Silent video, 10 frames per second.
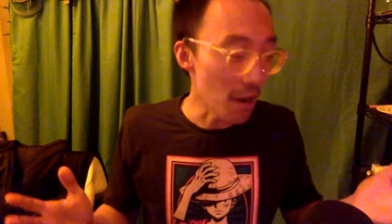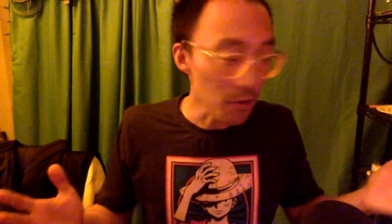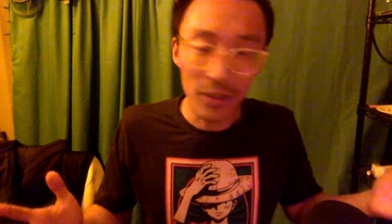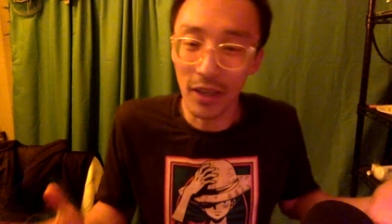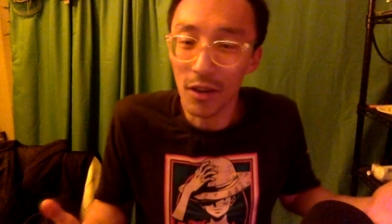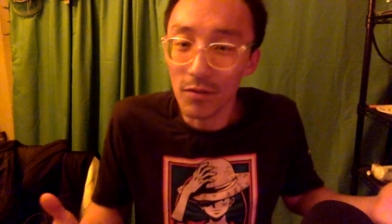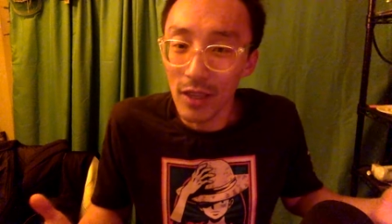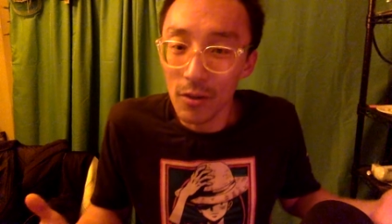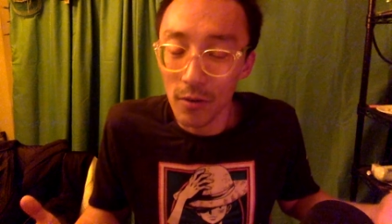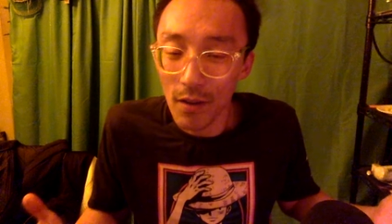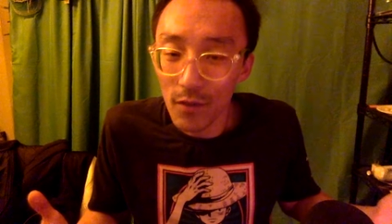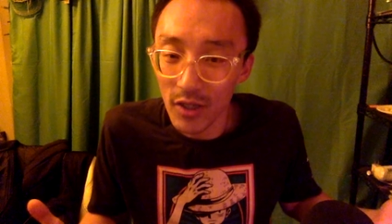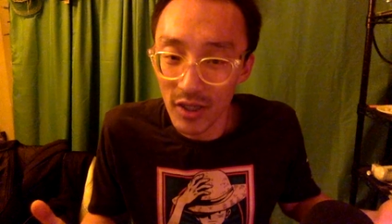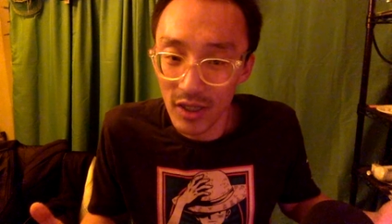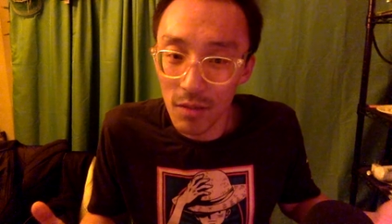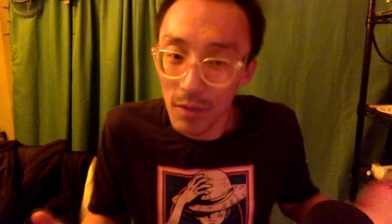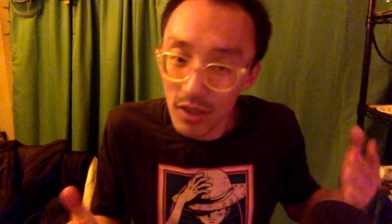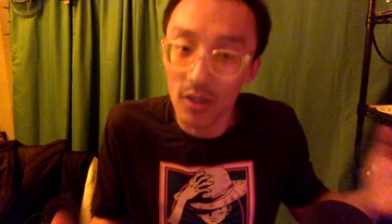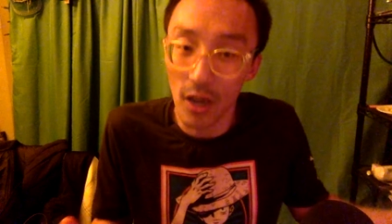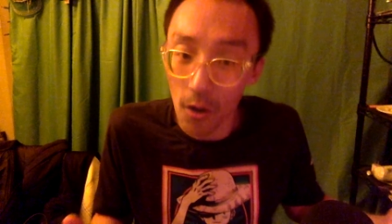I don't care if they don't ever see the
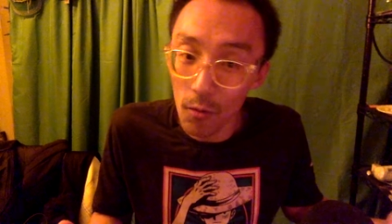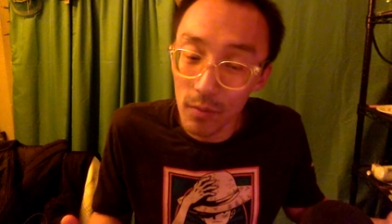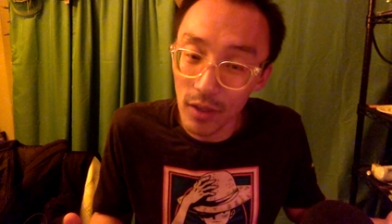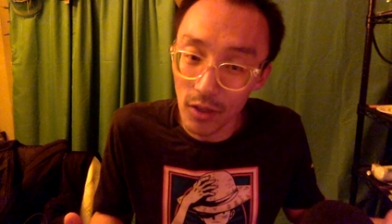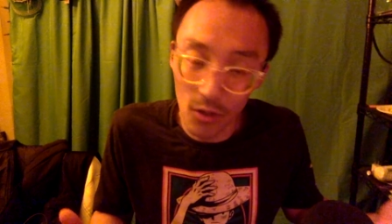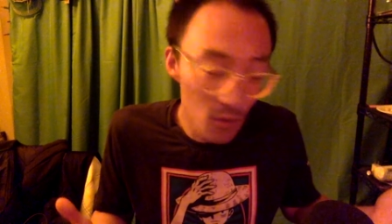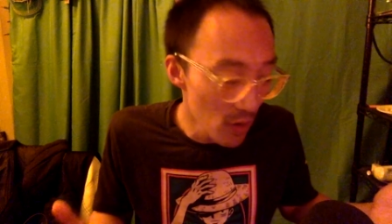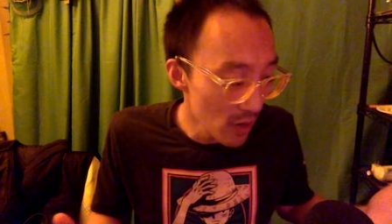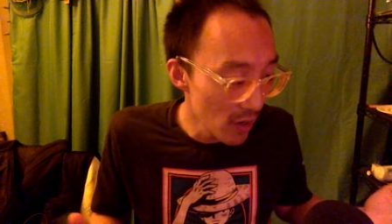message. I hope they do.